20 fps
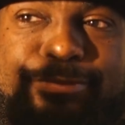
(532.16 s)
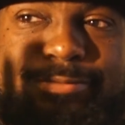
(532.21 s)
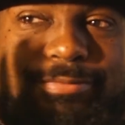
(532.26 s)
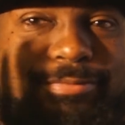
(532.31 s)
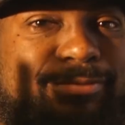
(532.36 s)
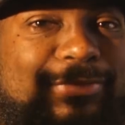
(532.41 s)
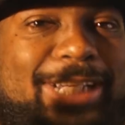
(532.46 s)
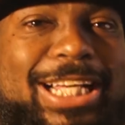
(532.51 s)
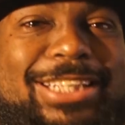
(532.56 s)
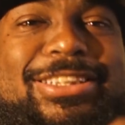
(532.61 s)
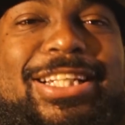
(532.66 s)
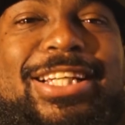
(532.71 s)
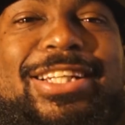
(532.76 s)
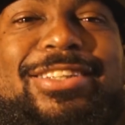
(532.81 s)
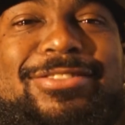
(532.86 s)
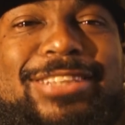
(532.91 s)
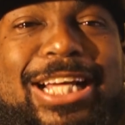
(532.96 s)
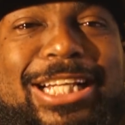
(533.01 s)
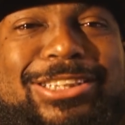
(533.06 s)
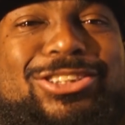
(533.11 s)
that's it.
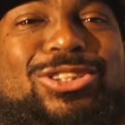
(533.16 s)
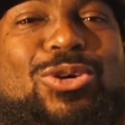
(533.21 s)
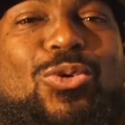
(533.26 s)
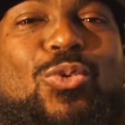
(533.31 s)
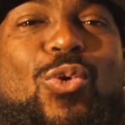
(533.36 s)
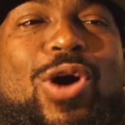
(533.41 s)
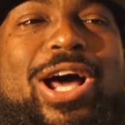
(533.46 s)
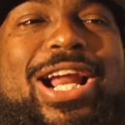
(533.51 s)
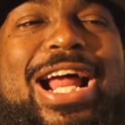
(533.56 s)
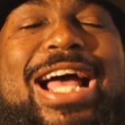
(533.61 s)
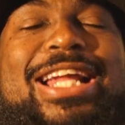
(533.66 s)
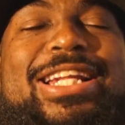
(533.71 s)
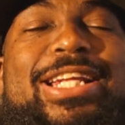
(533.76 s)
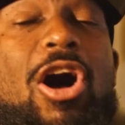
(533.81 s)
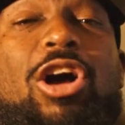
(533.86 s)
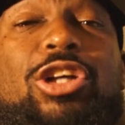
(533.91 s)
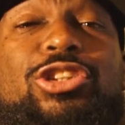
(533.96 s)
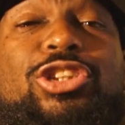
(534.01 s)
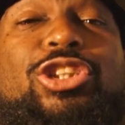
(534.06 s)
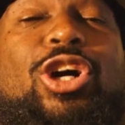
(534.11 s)
That's the one idea.
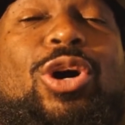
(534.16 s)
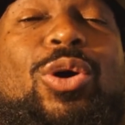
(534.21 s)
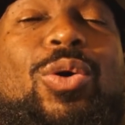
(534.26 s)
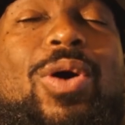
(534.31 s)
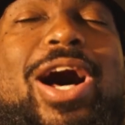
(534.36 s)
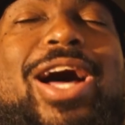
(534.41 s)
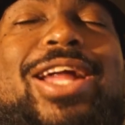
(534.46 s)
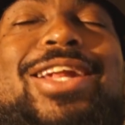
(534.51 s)
Also,